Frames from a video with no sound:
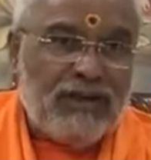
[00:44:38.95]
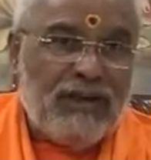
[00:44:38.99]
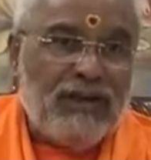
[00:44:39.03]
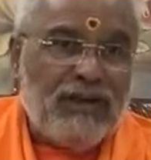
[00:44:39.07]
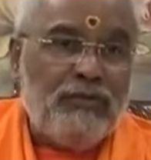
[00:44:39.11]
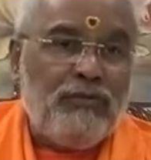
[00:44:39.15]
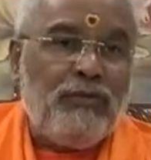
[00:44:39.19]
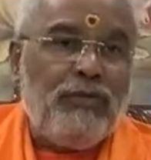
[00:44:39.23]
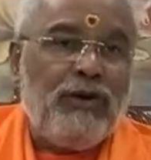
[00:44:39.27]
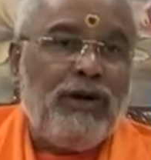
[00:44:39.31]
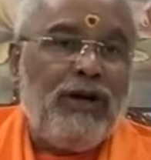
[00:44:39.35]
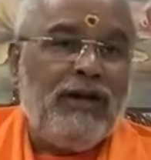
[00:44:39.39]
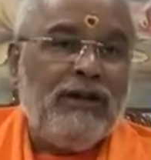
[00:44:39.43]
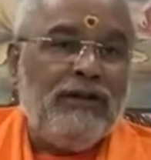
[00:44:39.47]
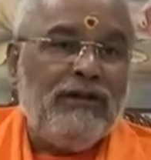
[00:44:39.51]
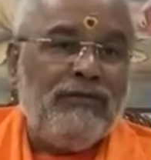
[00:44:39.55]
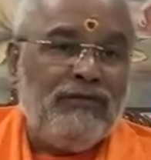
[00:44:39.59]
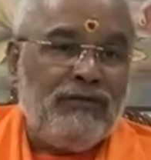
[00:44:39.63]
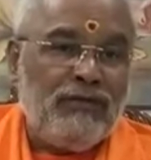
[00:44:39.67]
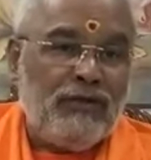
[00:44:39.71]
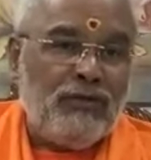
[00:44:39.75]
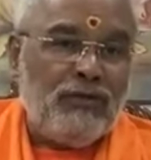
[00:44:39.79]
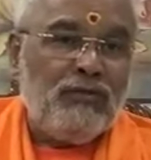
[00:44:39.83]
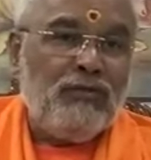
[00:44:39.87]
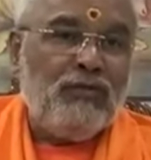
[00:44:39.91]
the
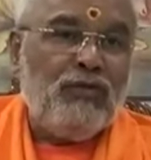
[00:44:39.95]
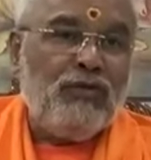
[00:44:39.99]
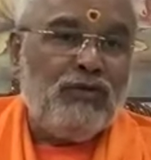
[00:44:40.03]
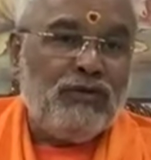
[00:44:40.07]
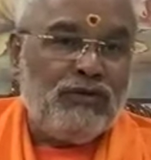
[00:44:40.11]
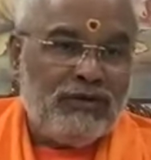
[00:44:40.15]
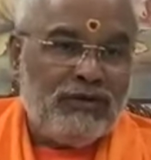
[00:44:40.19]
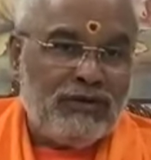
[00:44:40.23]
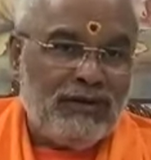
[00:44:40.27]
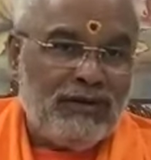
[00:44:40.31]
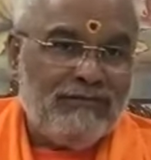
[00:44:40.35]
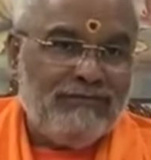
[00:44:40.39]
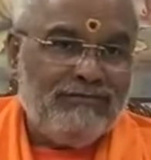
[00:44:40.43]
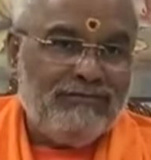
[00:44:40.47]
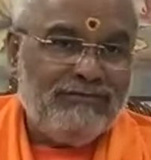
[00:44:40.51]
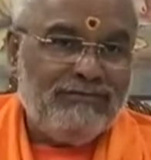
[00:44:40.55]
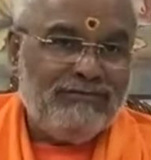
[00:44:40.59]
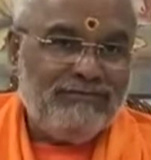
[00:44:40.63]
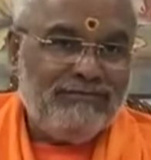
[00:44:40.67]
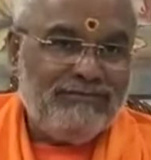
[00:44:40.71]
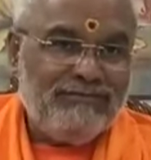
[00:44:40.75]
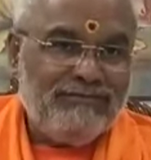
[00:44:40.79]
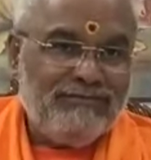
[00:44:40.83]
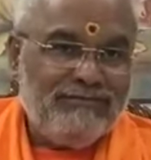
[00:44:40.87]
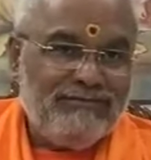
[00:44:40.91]
path for moksha,
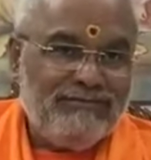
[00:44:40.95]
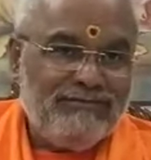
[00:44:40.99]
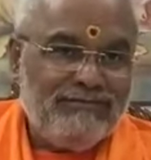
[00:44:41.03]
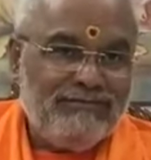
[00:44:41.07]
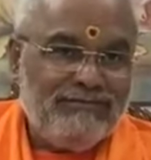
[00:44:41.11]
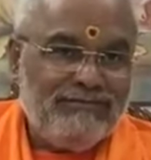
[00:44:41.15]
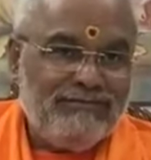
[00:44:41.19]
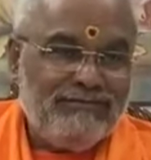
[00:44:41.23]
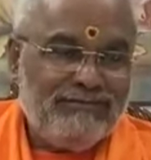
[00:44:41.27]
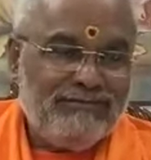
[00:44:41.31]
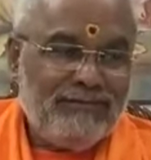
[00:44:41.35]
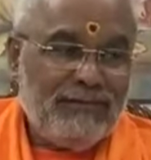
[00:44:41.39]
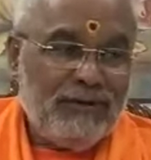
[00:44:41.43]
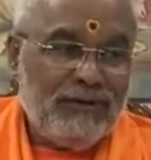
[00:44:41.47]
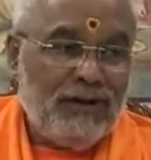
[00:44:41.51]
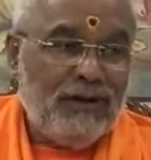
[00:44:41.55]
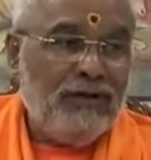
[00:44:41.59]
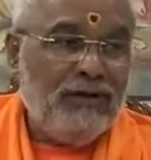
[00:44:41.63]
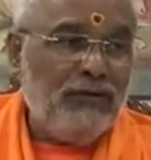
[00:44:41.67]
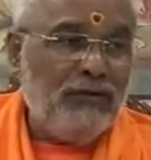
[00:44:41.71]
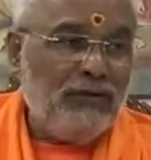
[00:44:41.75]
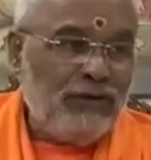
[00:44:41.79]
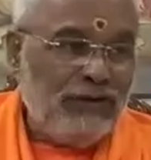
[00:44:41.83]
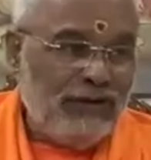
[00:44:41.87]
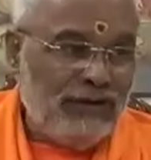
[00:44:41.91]

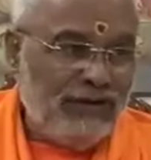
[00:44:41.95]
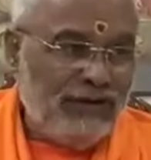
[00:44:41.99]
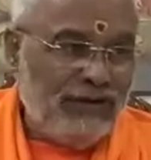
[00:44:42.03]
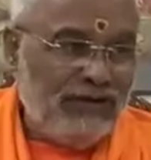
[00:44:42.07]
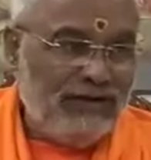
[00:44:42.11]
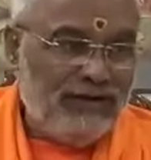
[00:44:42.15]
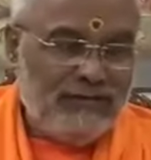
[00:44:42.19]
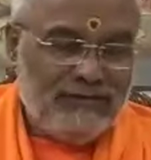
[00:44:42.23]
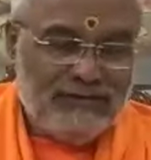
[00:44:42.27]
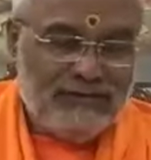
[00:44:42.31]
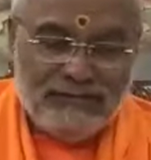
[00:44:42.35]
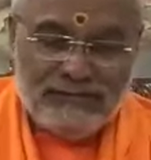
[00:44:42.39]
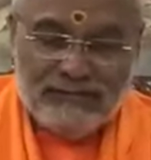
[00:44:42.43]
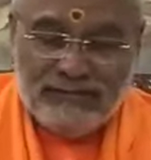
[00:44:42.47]
unknowingly.